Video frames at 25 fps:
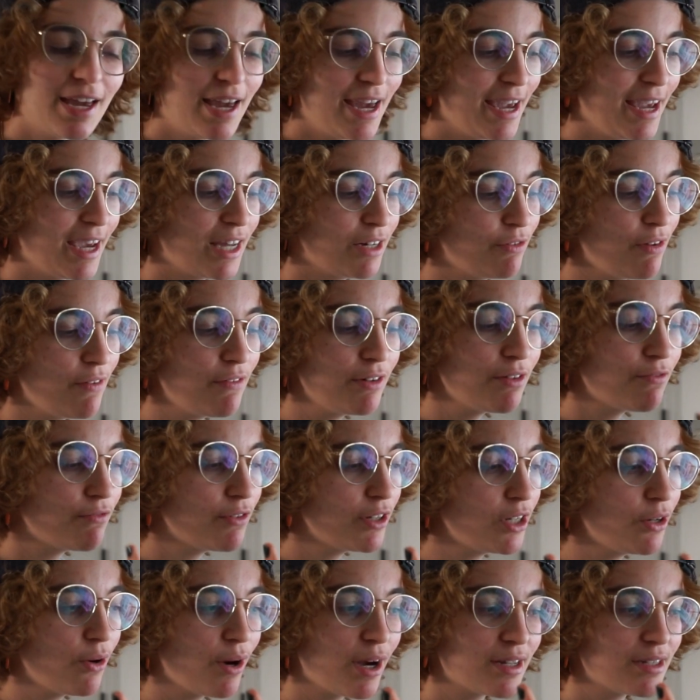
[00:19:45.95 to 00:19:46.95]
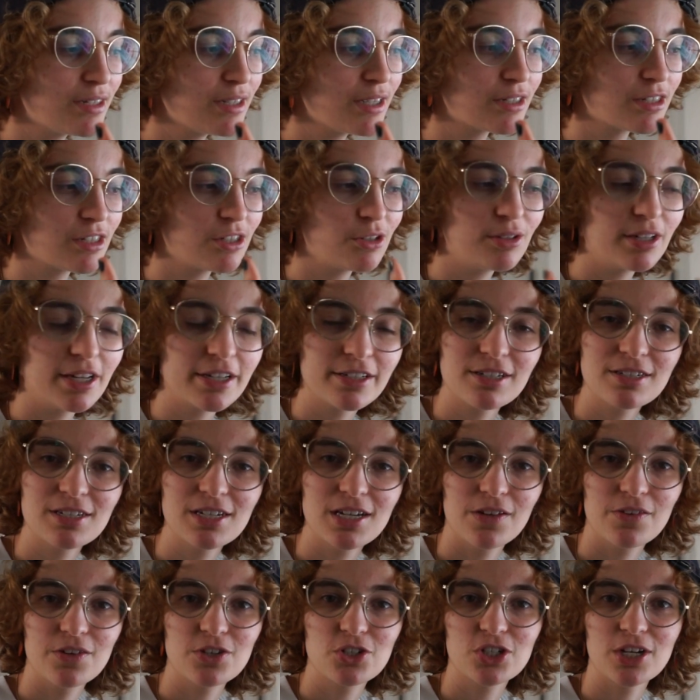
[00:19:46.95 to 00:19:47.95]
And if you have any video ideas that you'd like to see
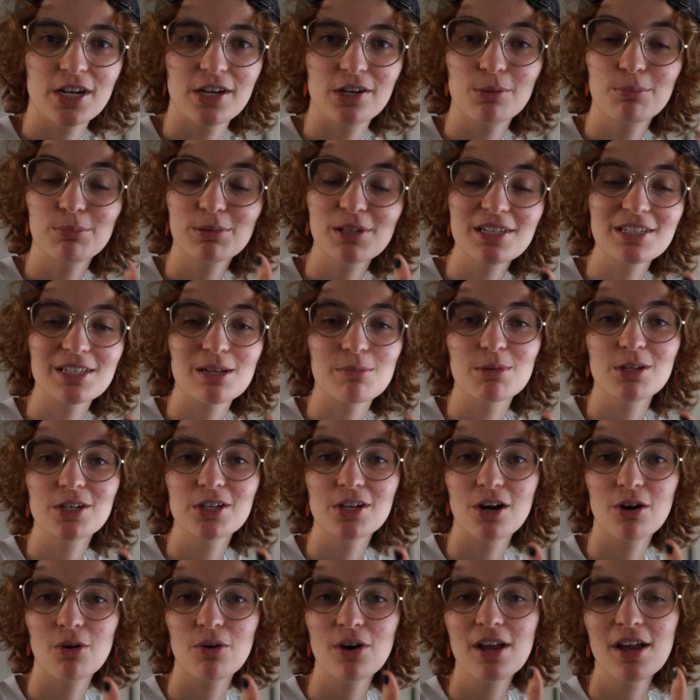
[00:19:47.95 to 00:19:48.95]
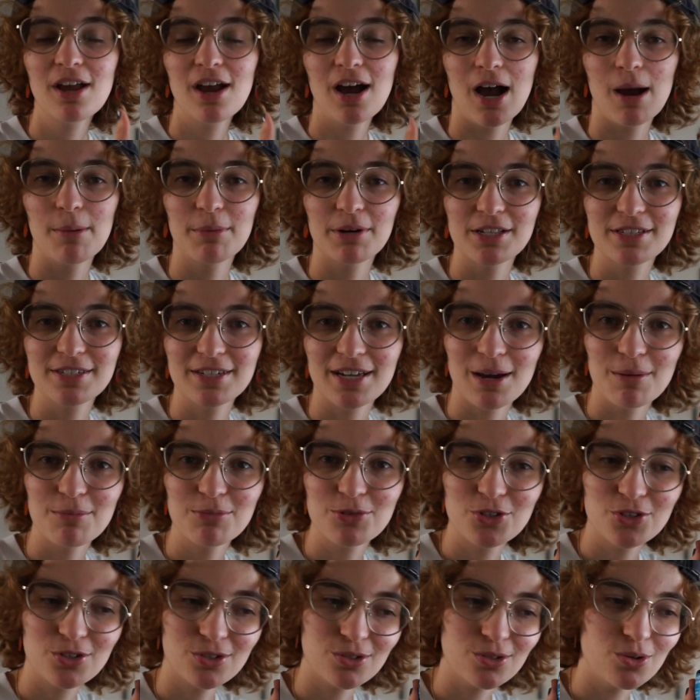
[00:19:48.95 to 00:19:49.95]
on this channel, please let me know. I'm going to
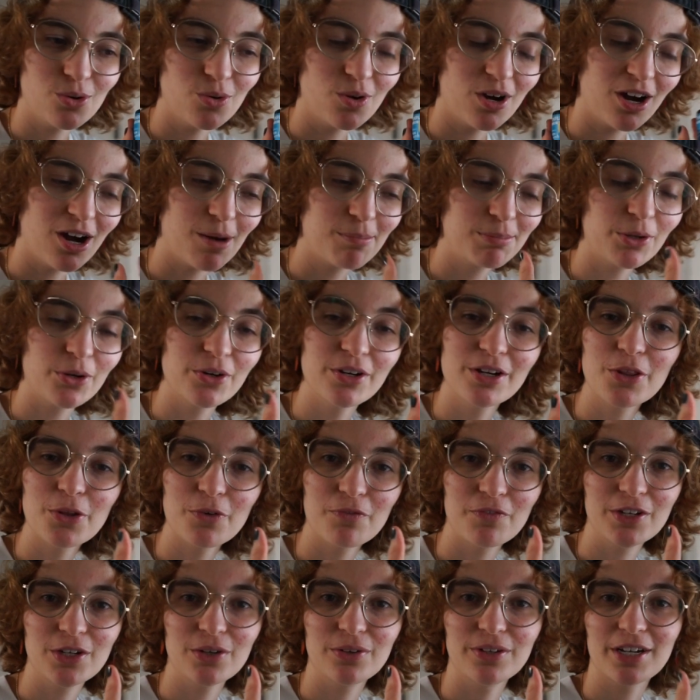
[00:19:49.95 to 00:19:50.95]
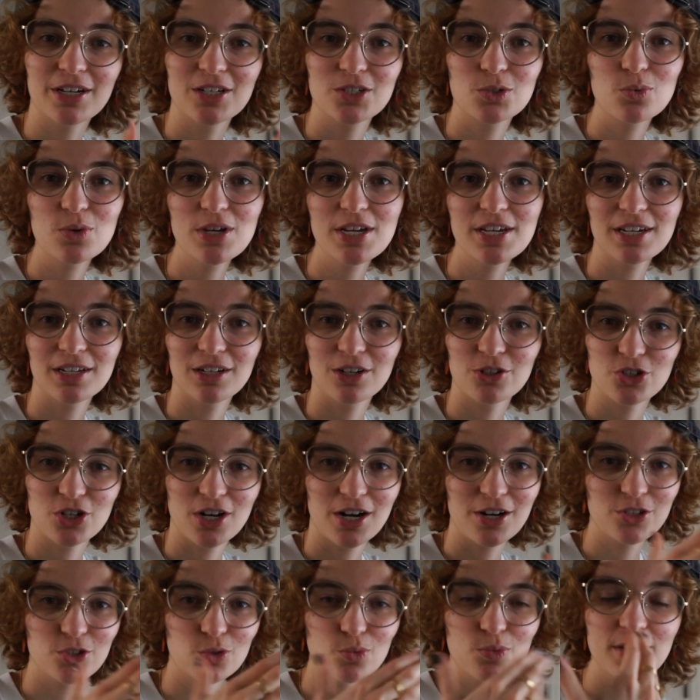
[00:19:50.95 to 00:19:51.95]
attempt to upload another video next week, and I'll
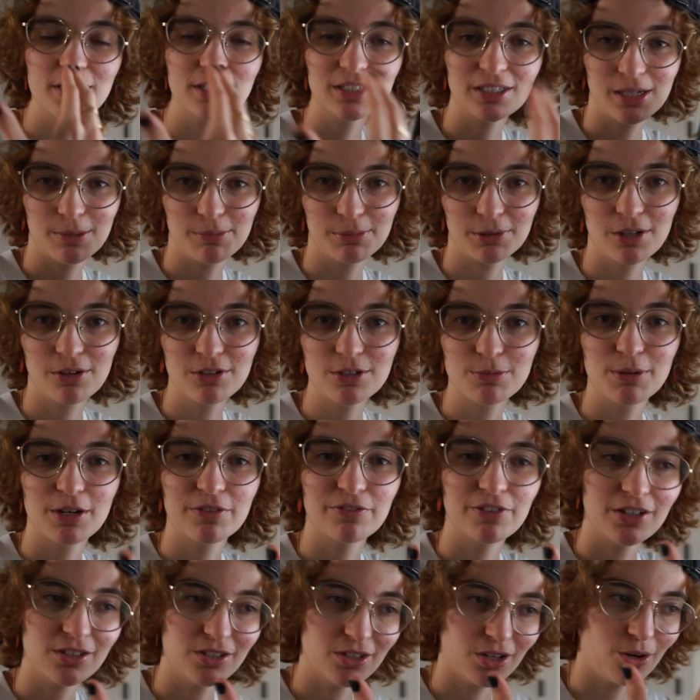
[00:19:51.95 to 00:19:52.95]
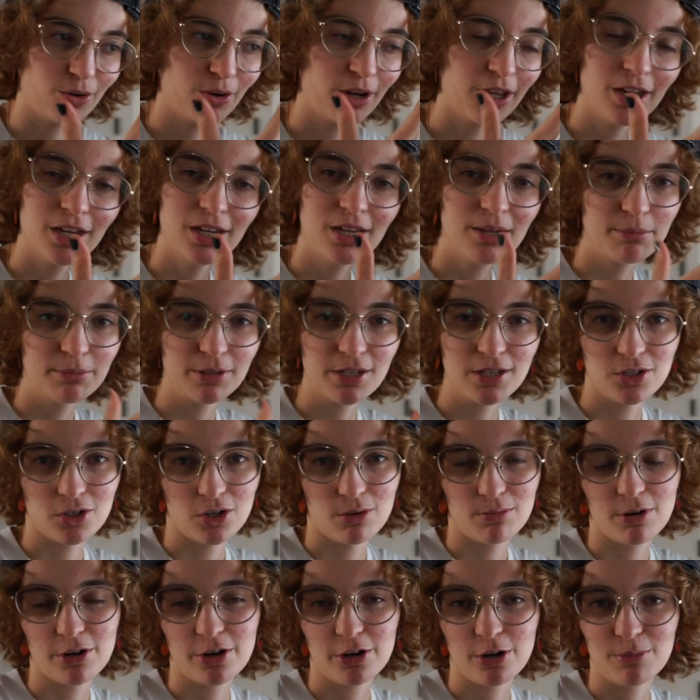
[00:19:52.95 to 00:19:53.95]
try to do weekly uploads, but if I don't, please
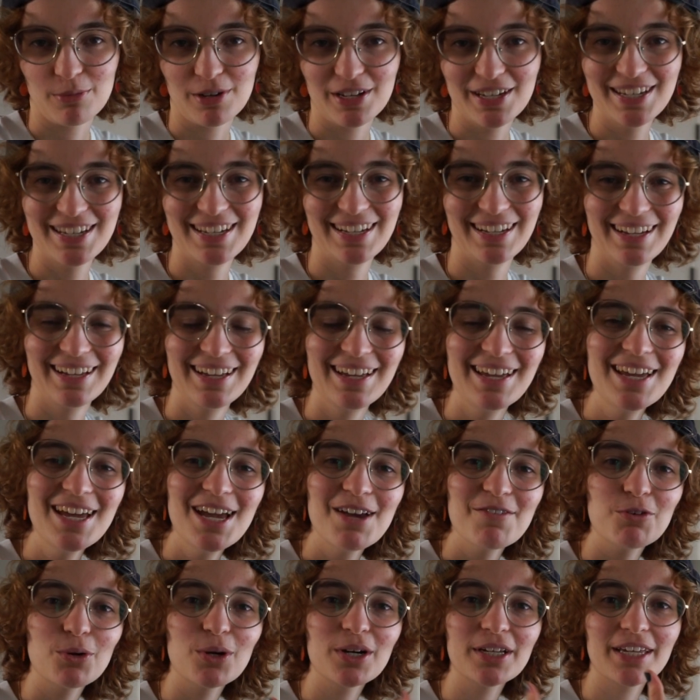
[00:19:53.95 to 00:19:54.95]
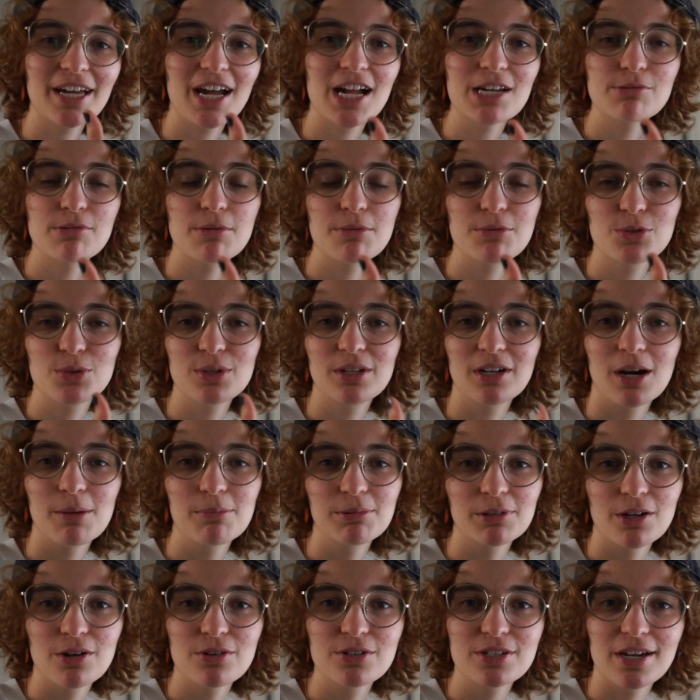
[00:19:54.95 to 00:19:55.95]
don't murder me. If you want to catch me between
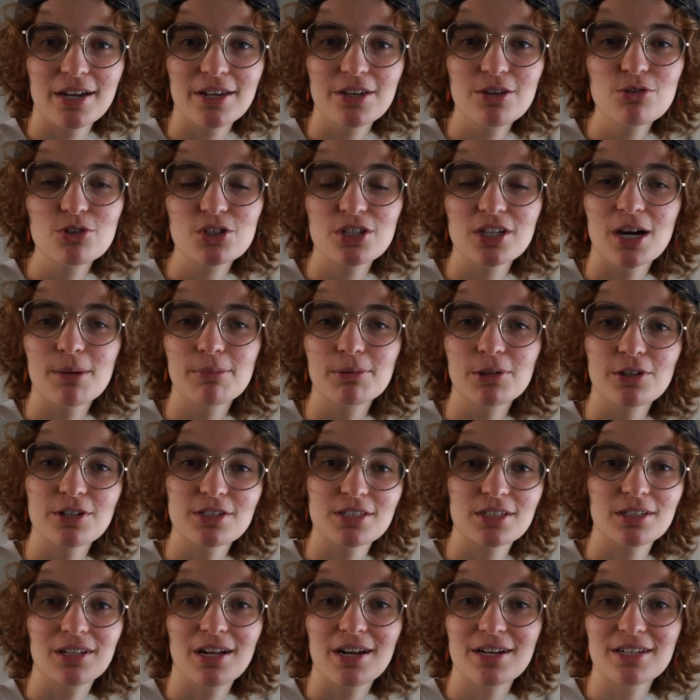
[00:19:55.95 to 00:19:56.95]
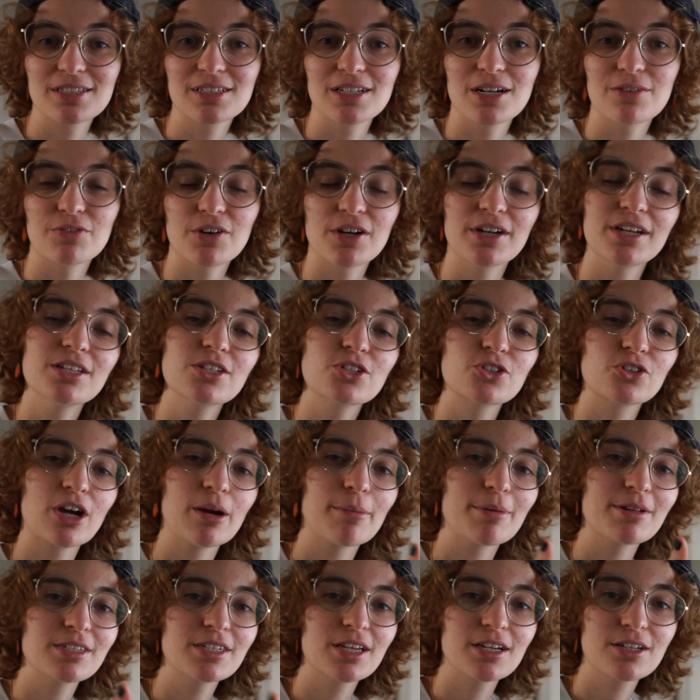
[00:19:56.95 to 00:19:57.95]
uploads, I usually upload a lot of stuff on
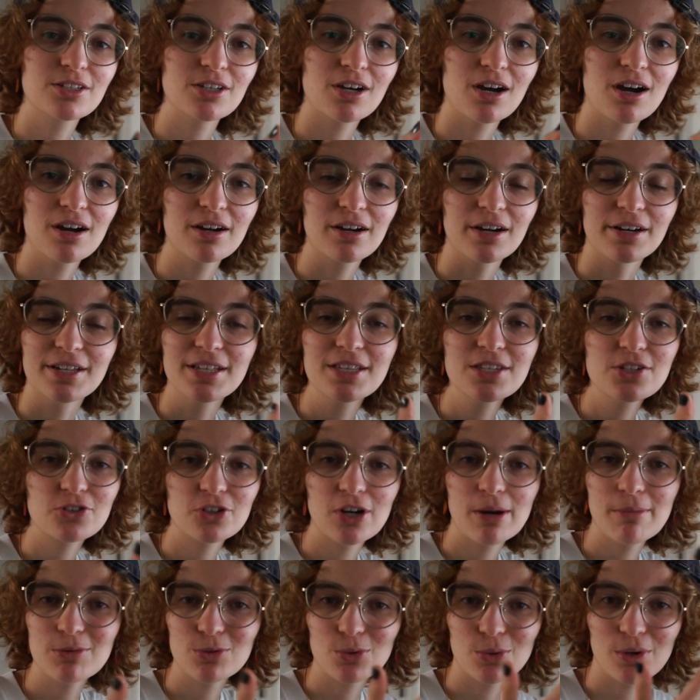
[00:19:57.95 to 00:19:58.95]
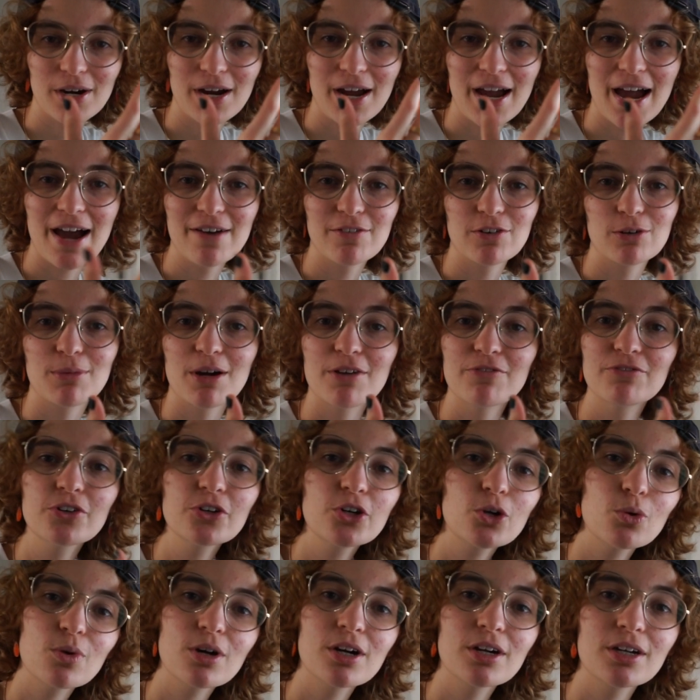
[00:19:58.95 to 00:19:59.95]
Instagram and TikTok. On Instagram is where I have all my
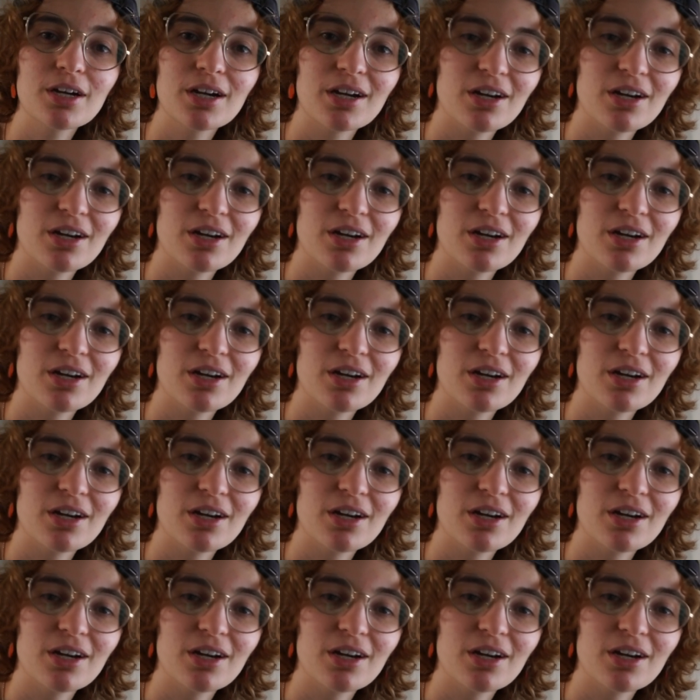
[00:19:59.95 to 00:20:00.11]
photo work.